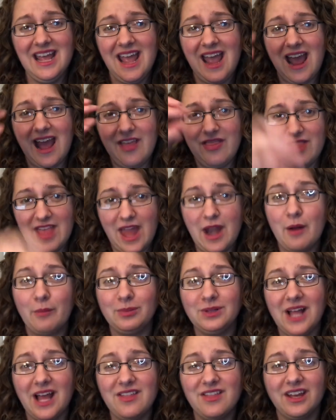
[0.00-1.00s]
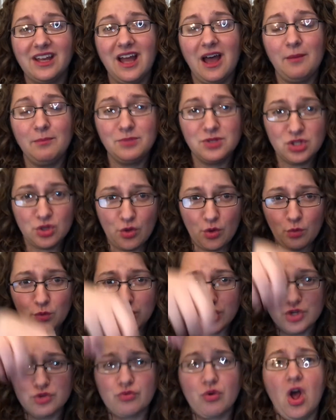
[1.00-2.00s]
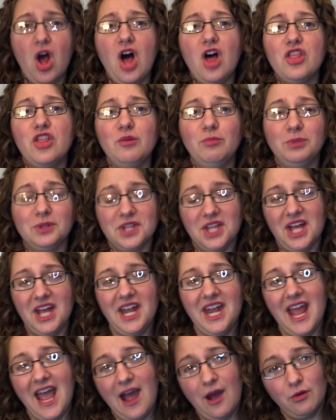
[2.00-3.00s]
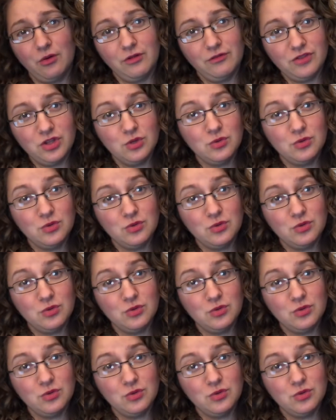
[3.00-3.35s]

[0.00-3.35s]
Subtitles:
and then apply the cup so it would draw the blood out of you.